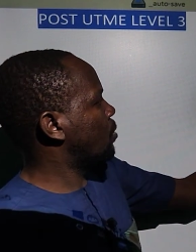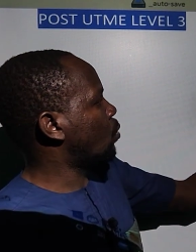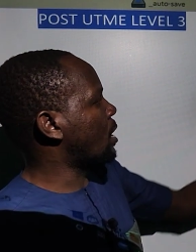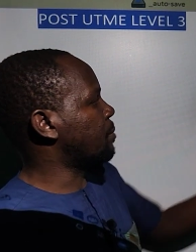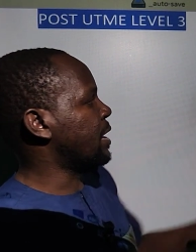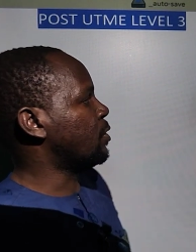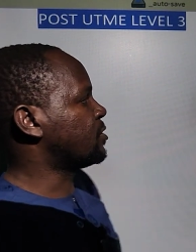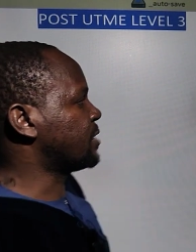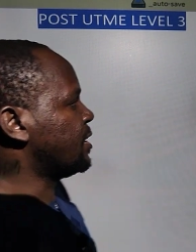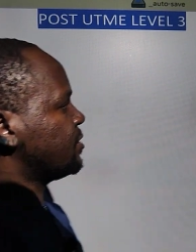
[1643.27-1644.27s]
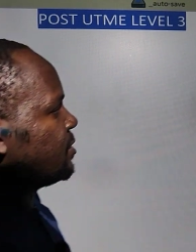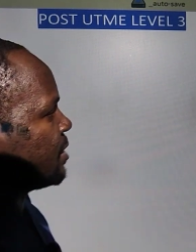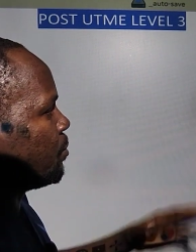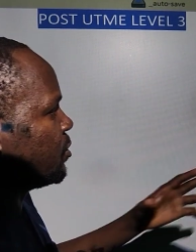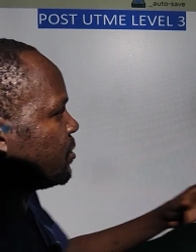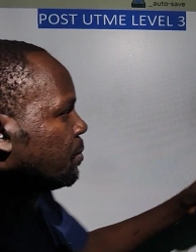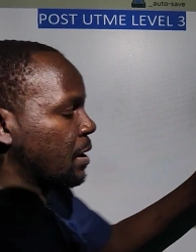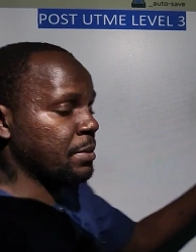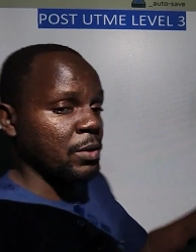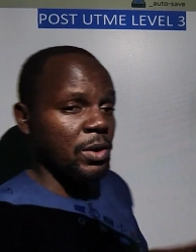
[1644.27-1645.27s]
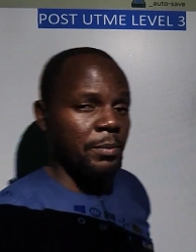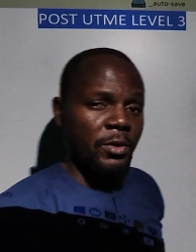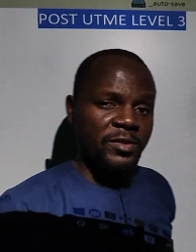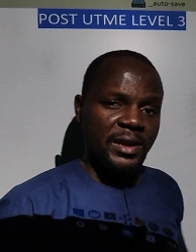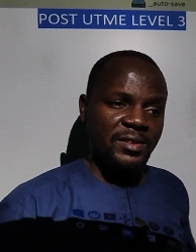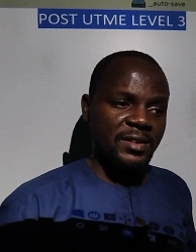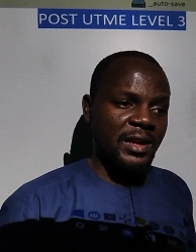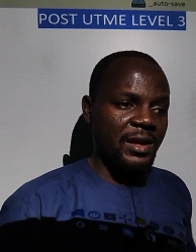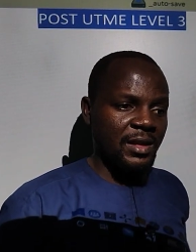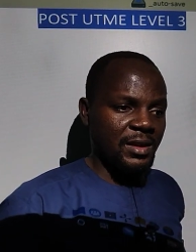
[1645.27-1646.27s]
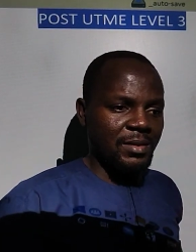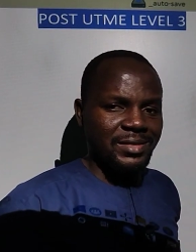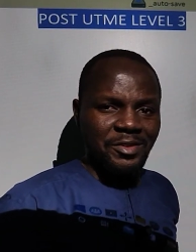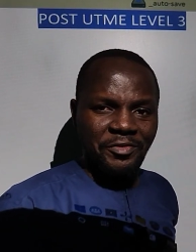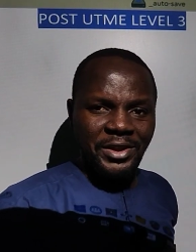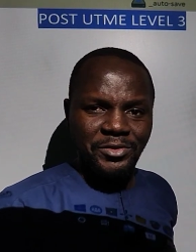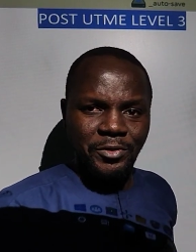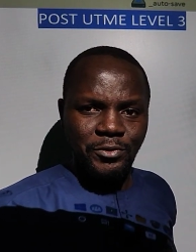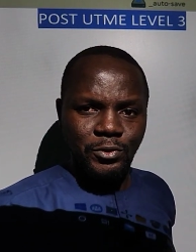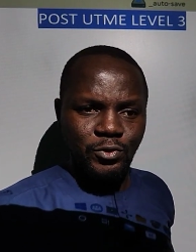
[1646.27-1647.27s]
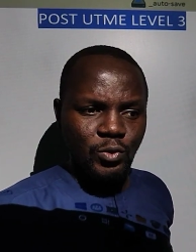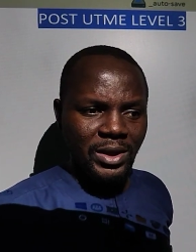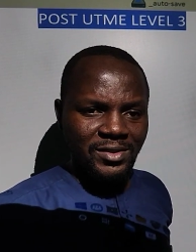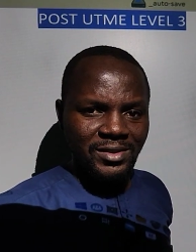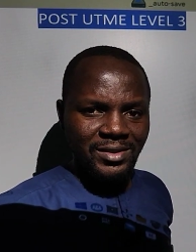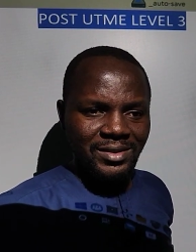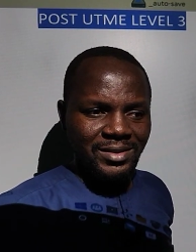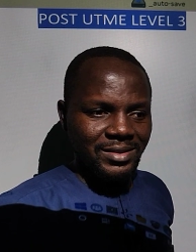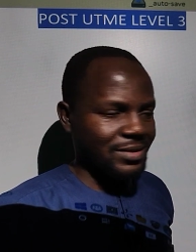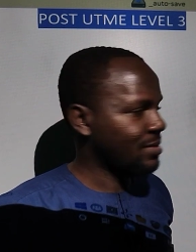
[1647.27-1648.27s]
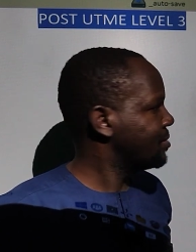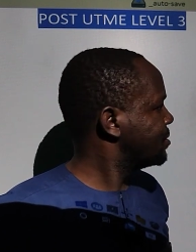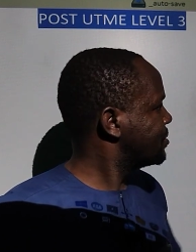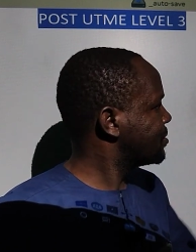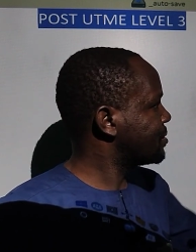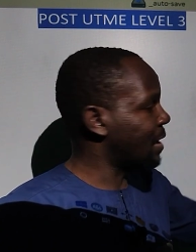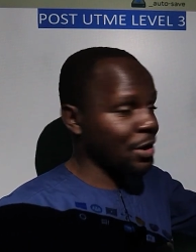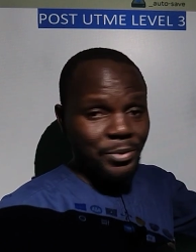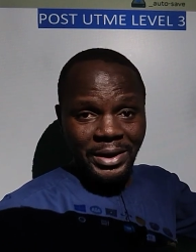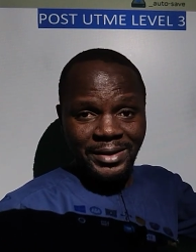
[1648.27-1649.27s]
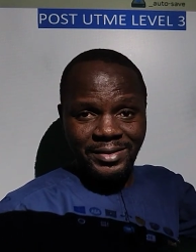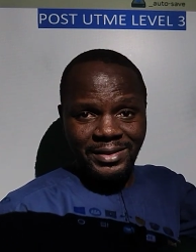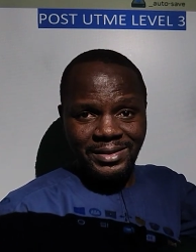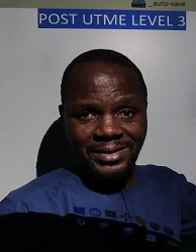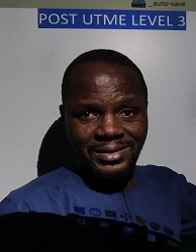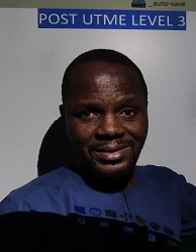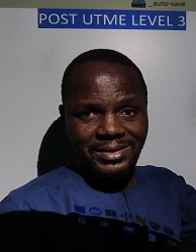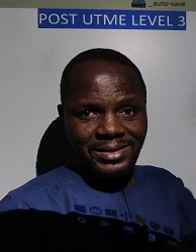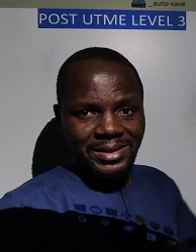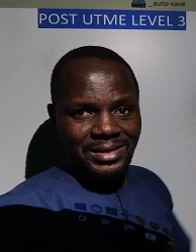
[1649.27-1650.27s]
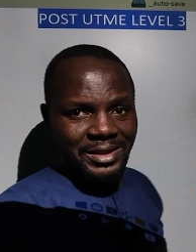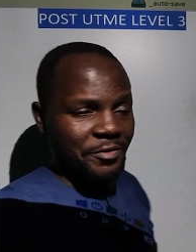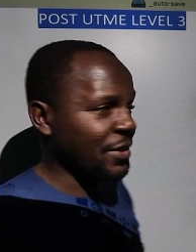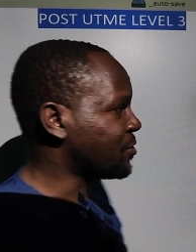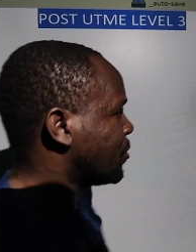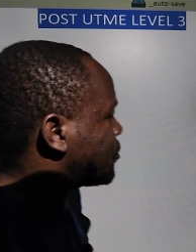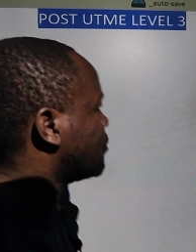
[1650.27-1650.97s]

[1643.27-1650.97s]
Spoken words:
1 minus sine theta multiplied by 1 plus theta. Difference of 2 squares. I hope you can see. Difference of